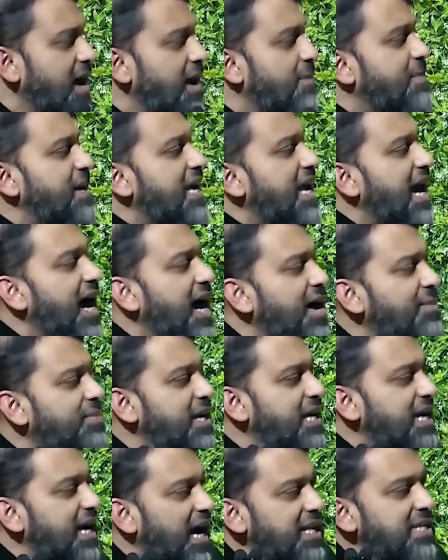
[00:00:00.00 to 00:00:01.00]
Bi
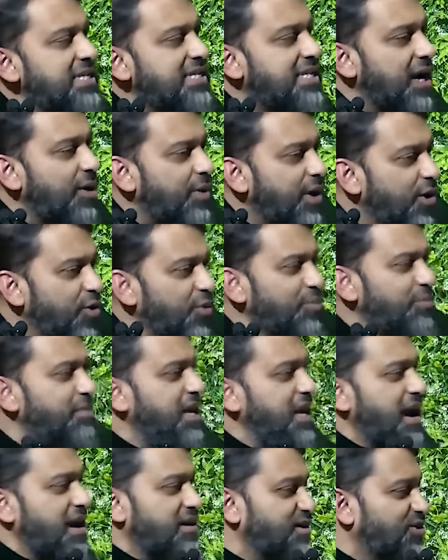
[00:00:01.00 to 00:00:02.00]
abi anta wa
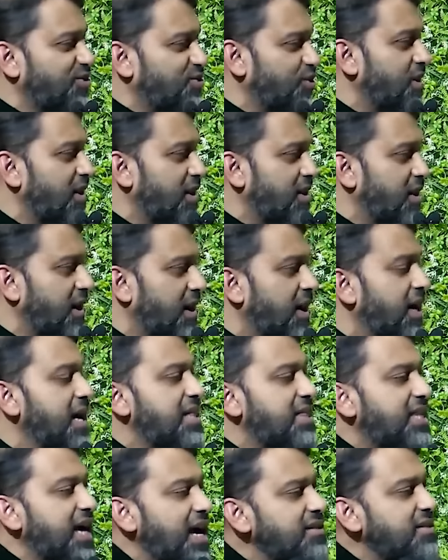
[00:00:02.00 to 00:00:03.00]
ummi ya Rasulallah.
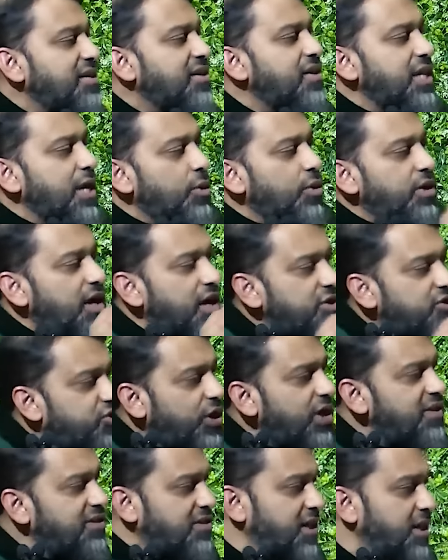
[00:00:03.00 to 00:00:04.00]
That's how they would
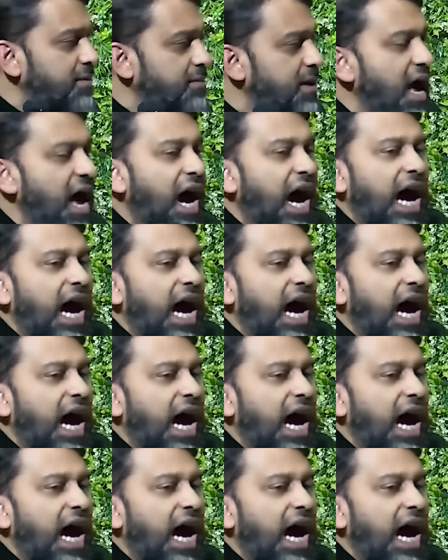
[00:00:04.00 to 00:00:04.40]
address him.